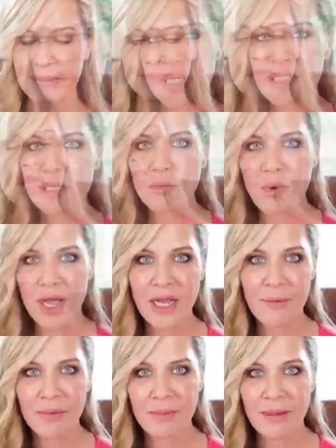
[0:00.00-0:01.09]
The reason why
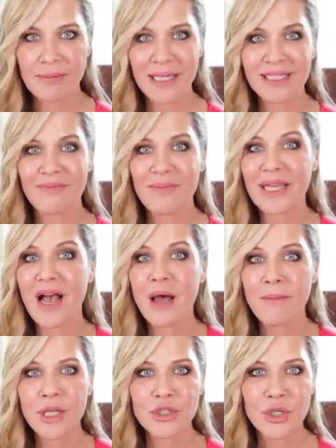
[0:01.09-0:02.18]
copper peptides have
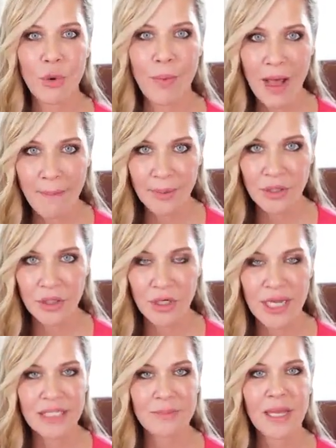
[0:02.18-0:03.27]
become so popular
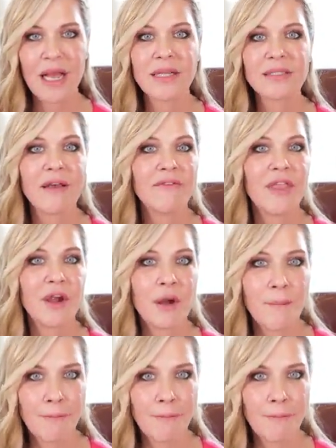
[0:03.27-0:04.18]
is because of their